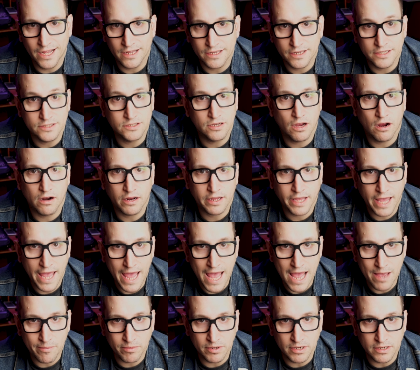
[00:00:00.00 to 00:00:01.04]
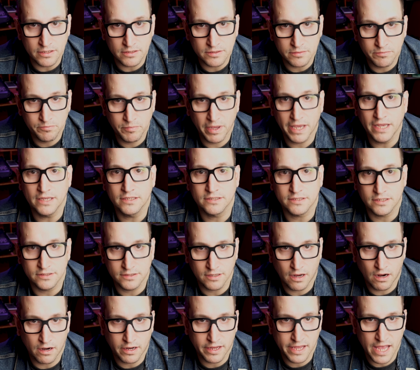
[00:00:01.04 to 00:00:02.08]
guitar cabinet, bass
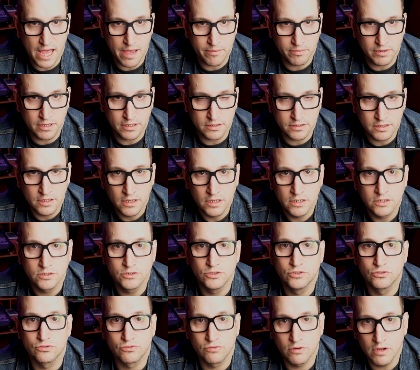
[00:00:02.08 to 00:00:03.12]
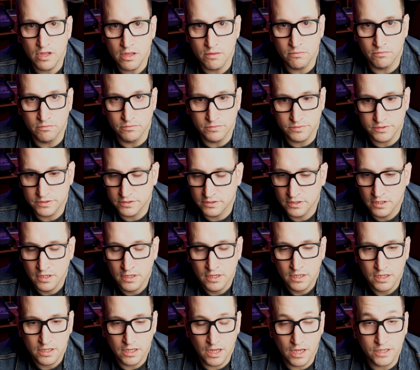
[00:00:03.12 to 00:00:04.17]
guitar cabinet, drums,
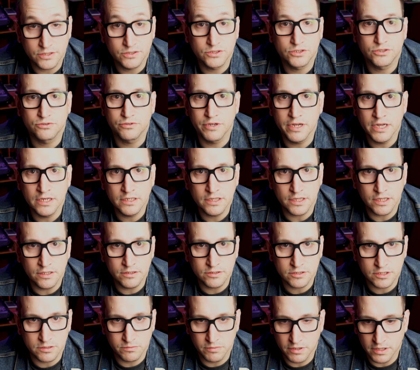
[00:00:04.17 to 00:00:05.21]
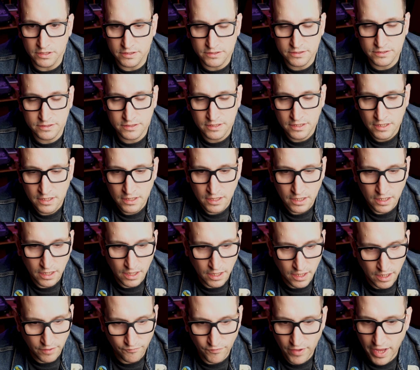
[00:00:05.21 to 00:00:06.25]
stringed instruments,
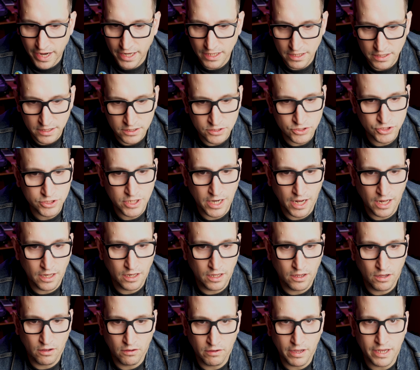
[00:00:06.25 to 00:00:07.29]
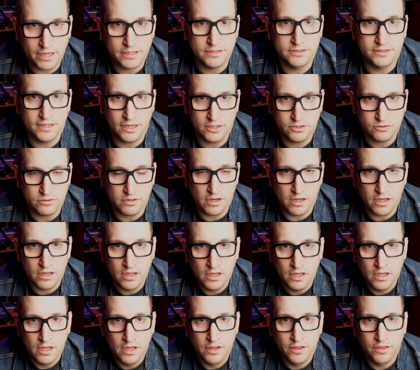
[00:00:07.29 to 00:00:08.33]
violin, cello, etc.
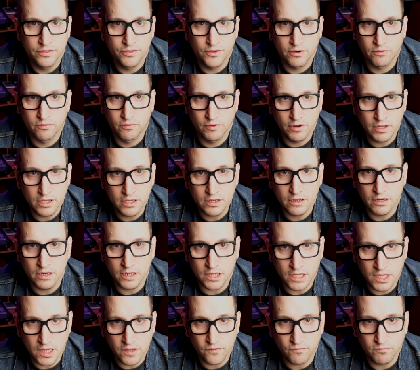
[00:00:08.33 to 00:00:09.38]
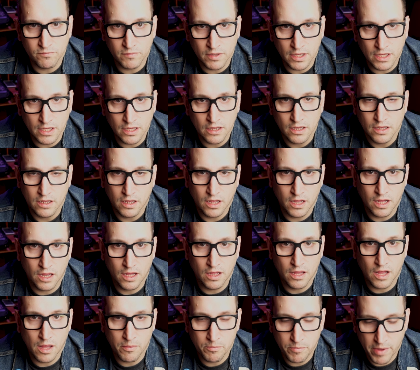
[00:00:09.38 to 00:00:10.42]
They're really going to give me
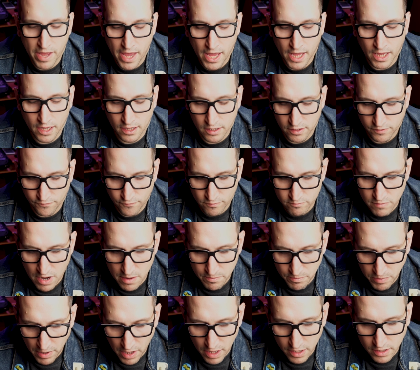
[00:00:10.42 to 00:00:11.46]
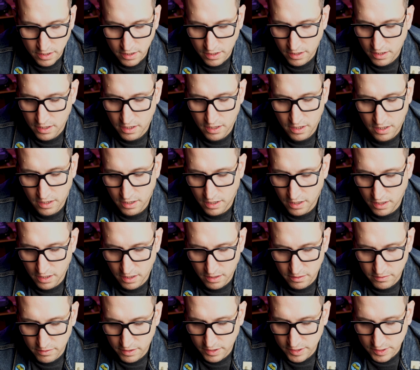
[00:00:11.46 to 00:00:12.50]
a bang for my buck,
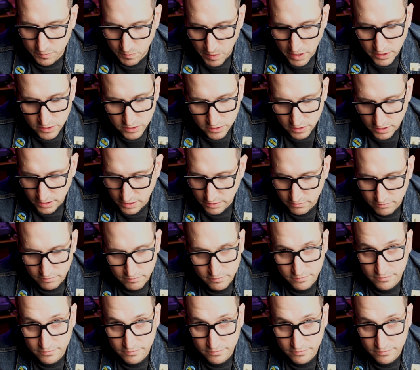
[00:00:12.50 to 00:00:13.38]
especially